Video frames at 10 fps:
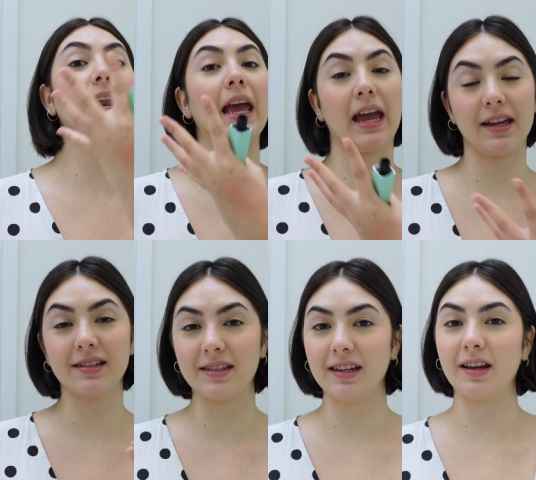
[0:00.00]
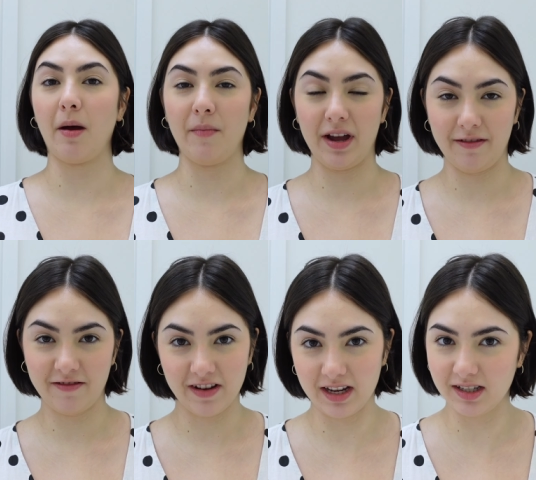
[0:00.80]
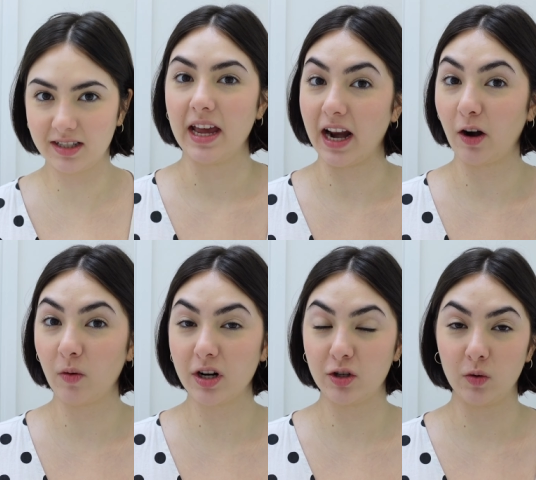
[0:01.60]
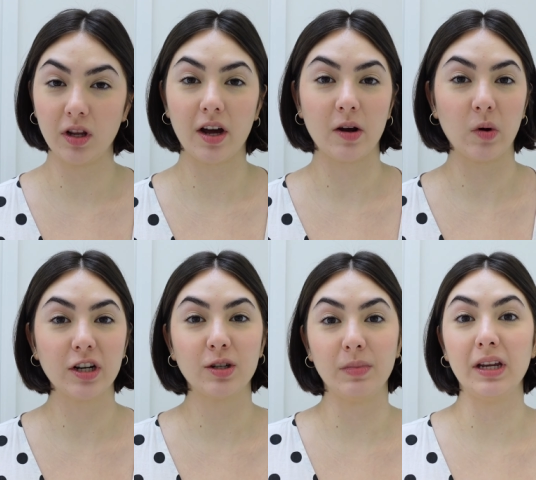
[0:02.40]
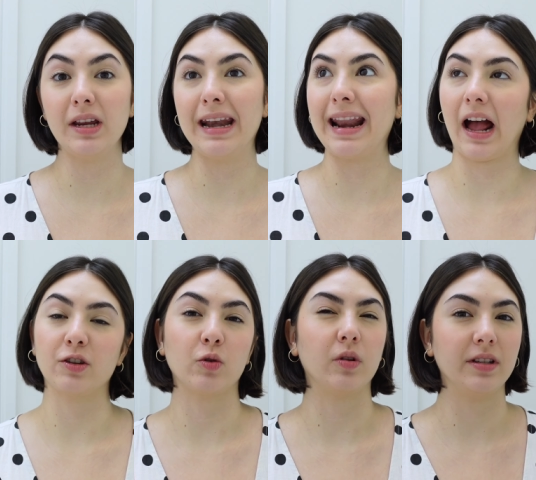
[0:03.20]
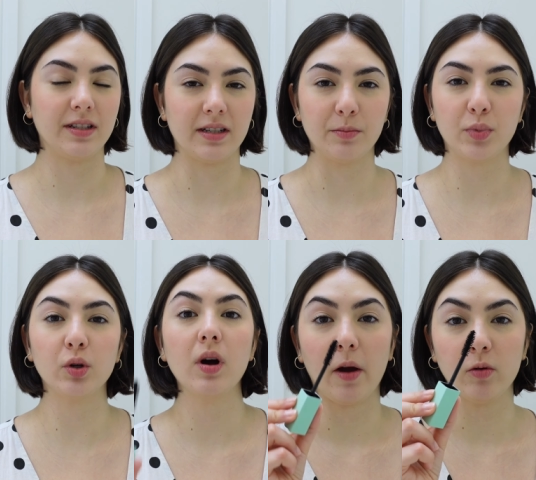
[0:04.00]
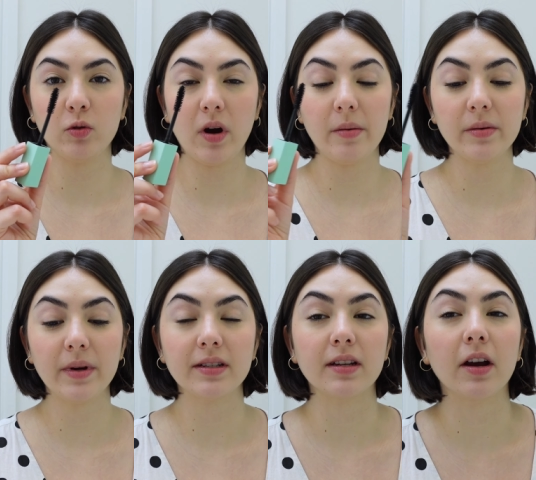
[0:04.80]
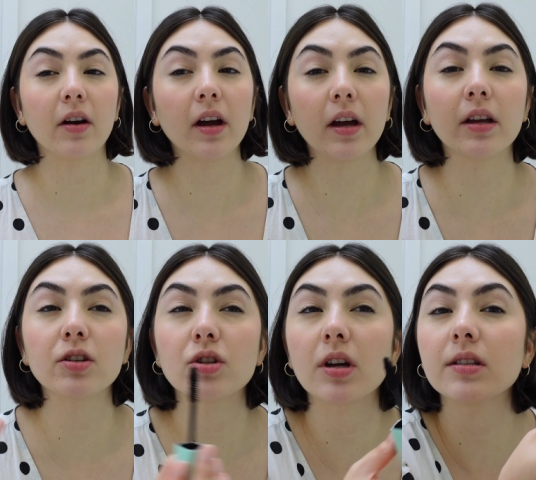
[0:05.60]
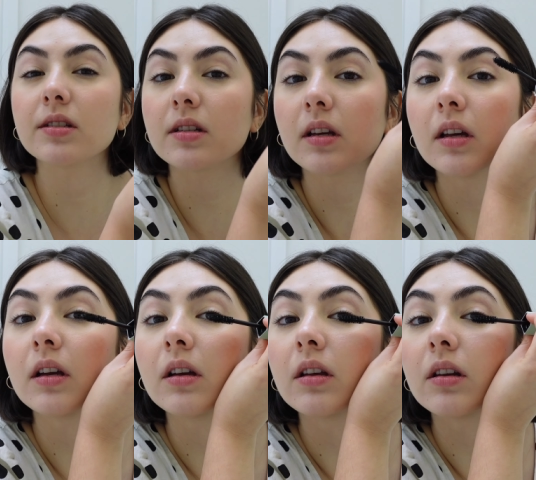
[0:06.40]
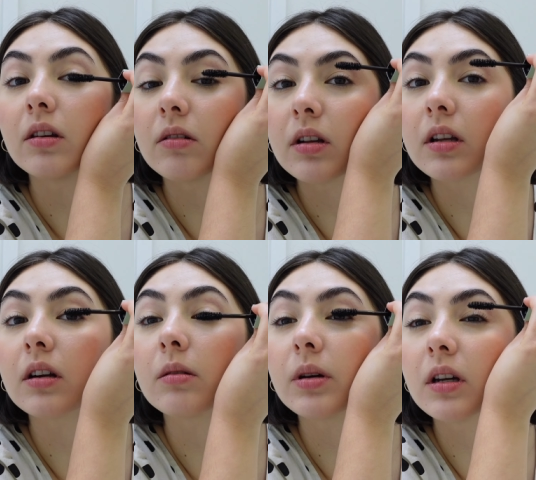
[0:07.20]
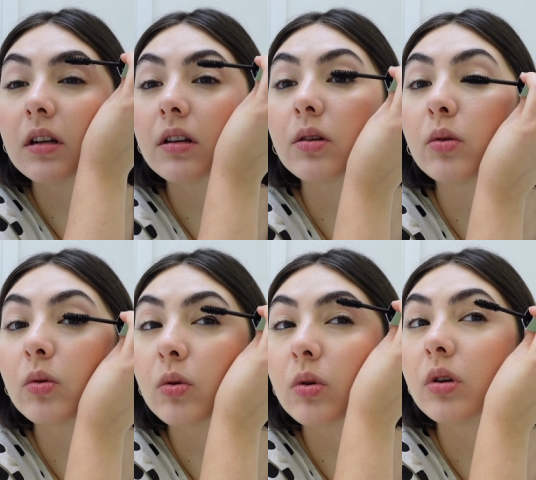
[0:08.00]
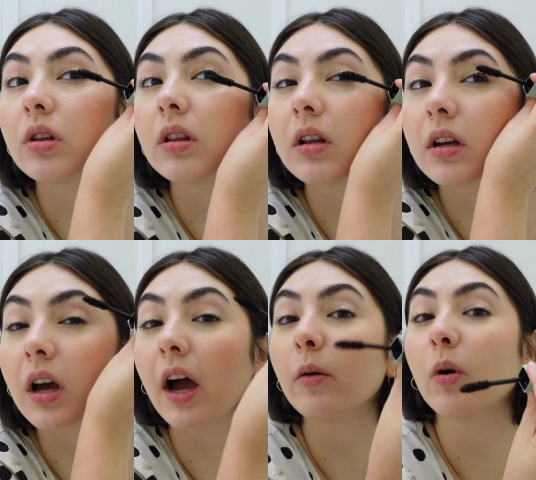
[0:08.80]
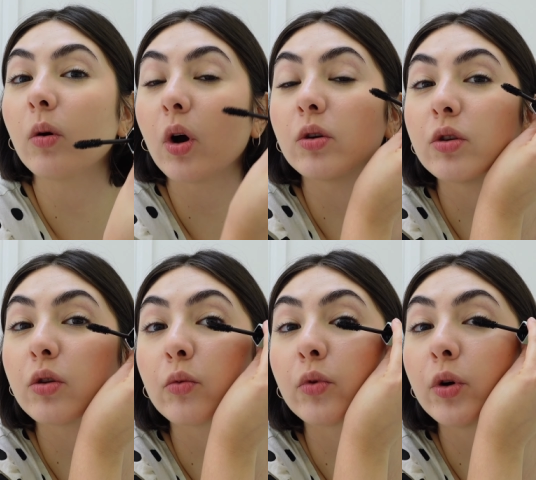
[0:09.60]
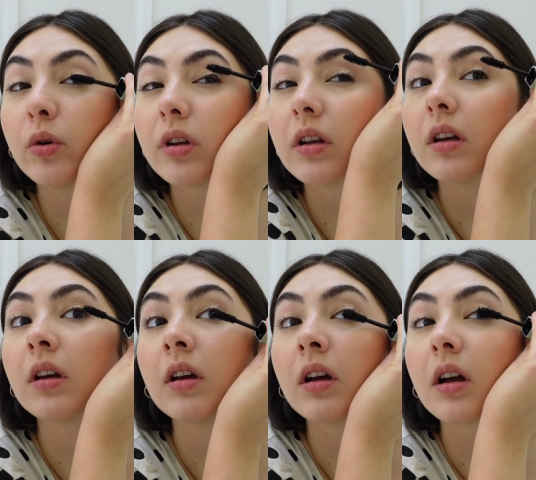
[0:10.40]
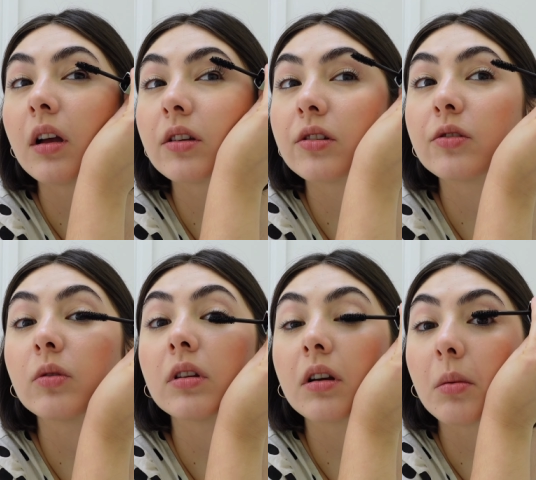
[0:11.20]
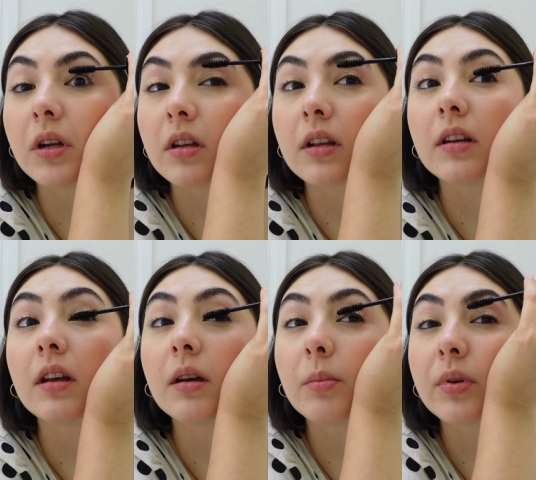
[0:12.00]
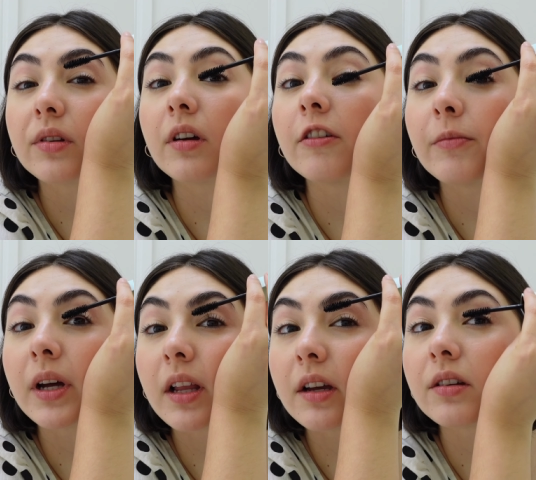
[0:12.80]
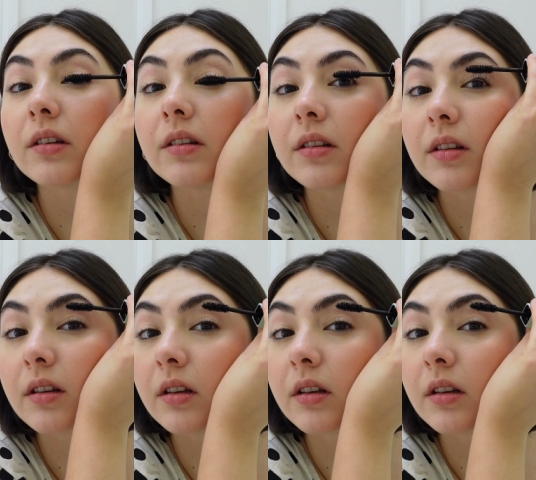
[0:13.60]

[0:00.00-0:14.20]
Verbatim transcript: enhancing my face and I don't want to do a lot, I want it to be natural and simple. I will grab the mascara and just do a little bit to like, I won't go to the root. I'll just do a little bit to the tips of my lashes.